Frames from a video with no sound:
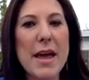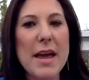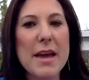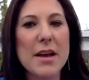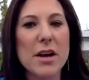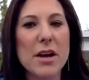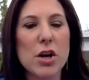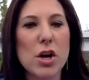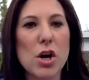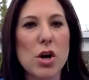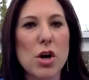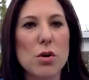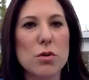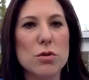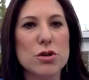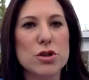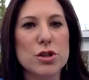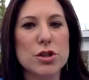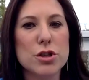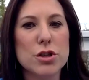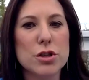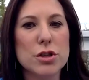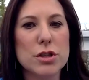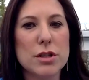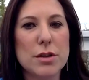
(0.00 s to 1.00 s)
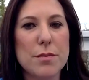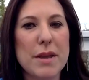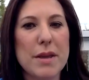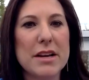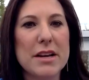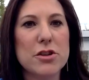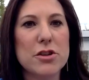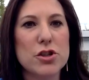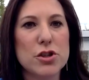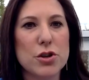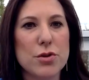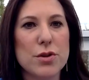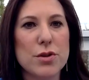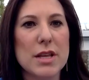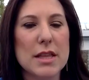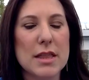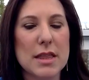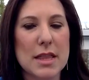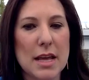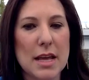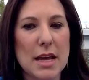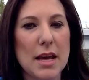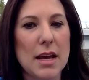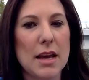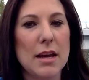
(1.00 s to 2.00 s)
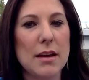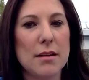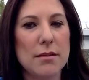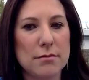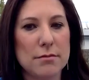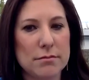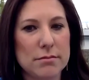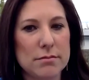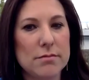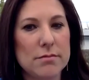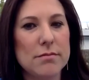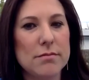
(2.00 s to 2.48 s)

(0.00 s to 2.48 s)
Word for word: coaches. Coaches who have co- like Judy's